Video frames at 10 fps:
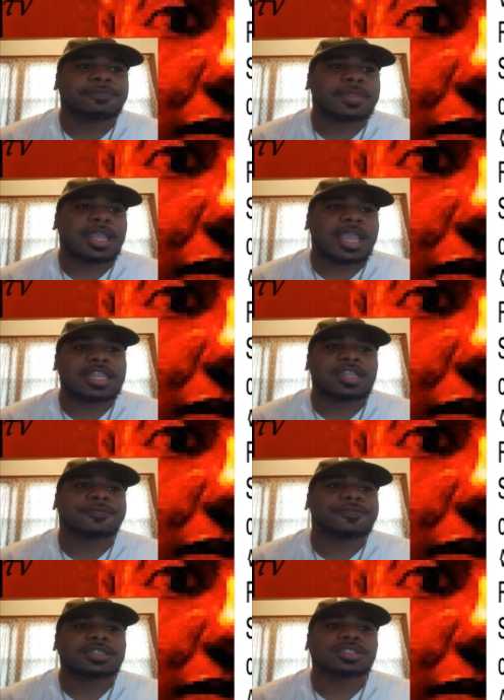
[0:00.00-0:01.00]
in the
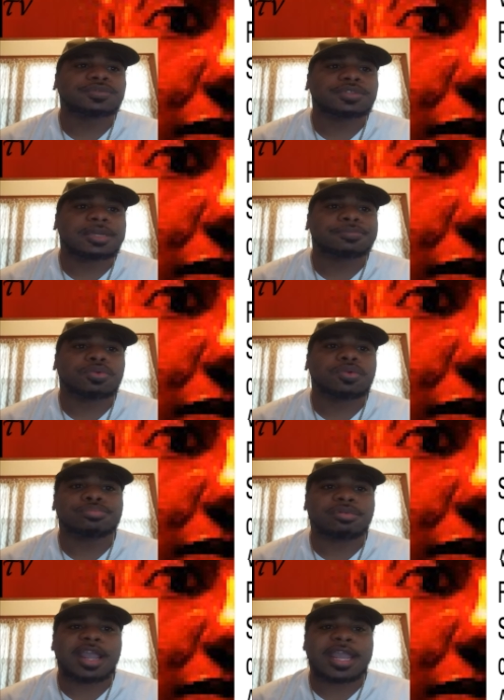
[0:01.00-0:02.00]
frontal temporal
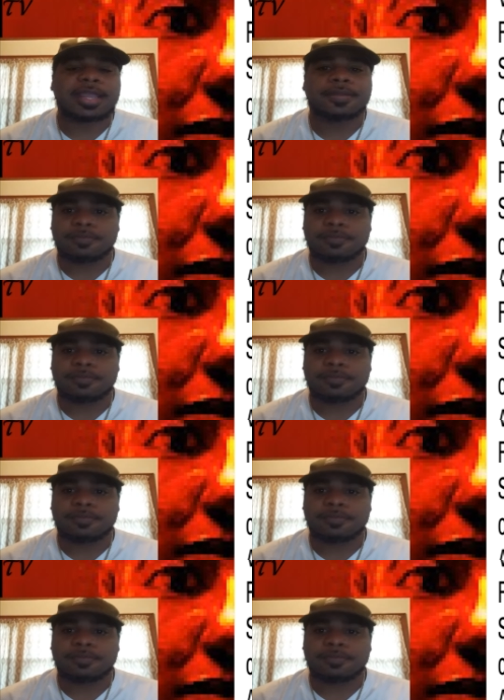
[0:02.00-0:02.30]
brain.